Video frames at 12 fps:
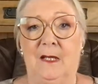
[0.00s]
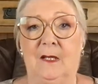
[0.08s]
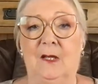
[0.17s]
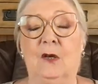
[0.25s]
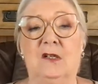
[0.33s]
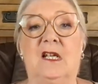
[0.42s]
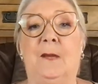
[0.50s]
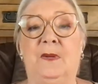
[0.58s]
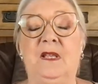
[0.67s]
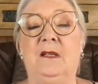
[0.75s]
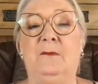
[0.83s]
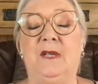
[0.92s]
Got up
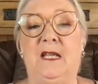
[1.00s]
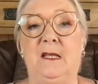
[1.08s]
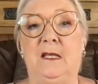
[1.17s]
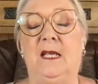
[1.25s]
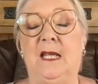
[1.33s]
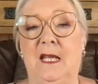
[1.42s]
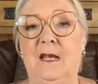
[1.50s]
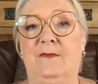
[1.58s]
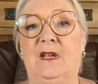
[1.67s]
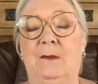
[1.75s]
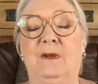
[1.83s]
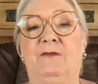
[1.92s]
in the
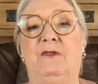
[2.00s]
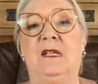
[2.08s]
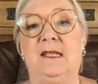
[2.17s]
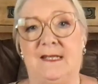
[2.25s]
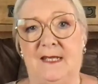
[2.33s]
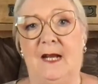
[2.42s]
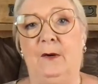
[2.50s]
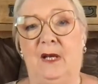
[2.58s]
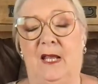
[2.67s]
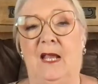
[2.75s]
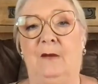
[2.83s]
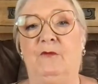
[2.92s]
evening. My friend
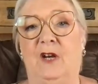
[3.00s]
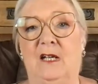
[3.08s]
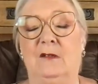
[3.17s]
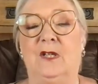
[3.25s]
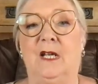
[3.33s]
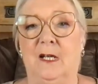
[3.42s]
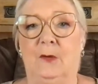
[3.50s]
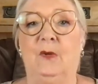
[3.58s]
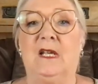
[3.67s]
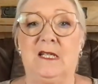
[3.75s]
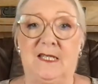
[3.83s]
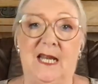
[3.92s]
Sarah came round. We
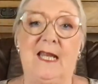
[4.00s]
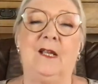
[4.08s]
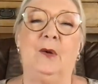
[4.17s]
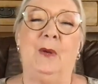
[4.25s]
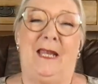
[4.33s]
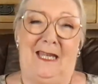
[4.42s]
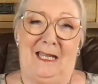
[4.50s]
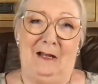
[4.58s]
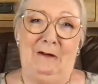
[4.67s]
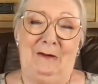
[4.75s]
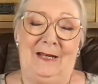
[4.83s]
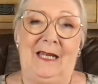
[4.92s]
had a takeaway
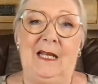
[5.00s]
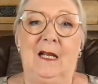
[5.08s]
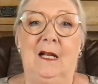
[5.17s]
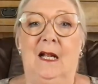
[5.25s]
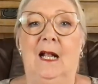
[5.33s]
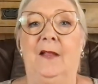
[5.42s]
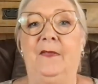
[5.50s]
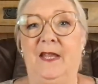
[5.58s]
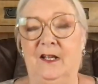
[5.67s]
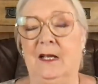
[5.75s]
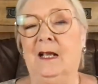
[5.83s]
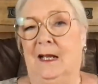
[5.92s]
curry, and
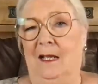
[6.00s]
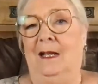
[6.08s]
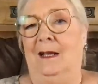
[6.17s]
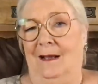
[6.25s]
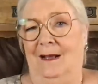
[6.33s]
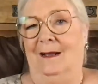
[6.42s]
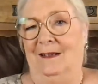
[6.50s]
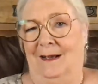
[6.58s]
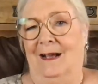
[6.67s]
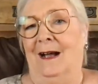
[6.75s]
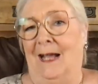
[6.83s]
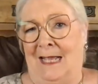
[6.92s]
then
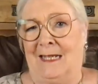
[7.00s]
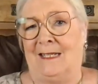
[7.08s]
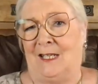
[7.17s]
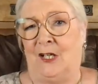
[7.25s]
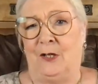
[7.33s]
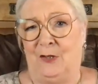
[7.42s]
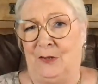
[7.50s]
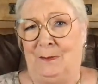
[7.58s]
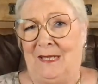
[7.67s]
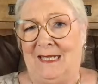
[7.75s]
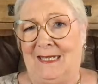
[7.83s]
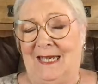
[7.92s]
I had to go to
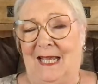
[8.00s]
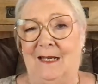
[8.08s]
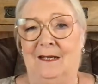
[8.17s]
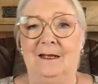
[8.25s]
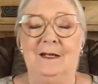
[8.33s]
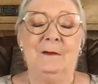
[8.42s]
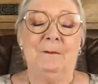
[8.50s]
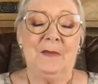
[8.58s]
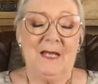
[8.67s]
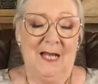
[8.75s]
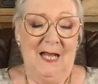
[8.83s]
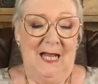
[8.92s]
bed again.
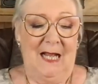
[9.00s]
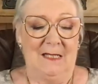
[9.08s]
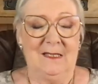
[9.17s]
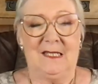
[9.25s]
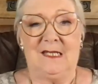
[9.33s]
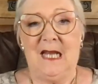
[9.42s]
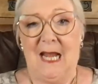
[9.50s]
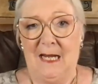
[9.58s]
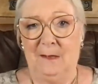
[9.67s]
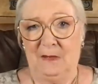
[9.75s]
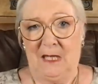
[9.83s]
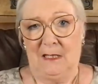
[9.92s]
And today
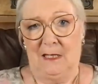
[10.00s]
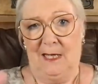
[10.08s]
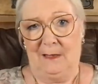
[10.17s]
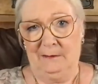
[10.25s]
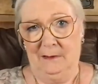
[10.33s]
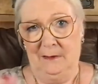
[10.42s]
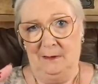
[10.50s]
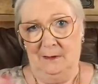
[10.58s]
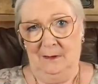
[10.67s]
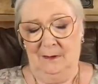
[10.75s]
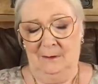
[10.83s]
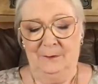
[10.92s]
I'm kind of like,
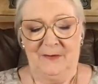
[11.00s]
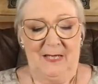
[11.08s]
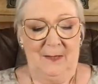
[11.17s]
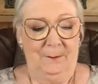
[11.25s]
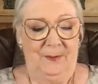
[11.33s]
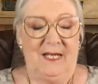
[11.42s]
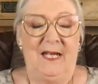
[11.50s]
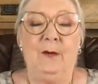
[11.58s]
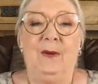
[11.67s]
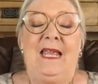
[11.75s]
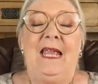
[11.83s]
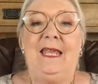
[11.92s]
But
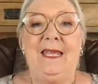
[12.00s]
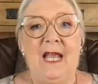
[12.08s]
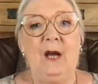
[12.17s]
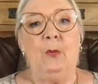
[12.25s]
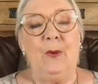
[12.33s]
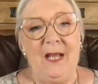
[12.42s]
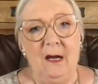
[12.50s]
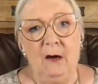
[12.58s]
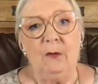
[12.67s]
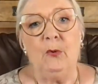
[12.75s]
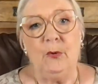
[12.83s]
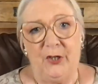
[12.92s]
anyway, yeah, we
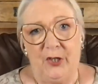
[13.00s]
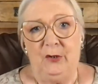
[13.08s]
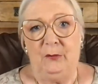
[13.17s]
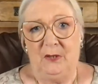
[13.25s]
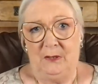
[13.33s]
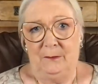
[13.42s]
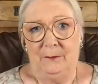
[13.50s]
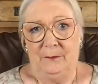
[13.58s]
are all human.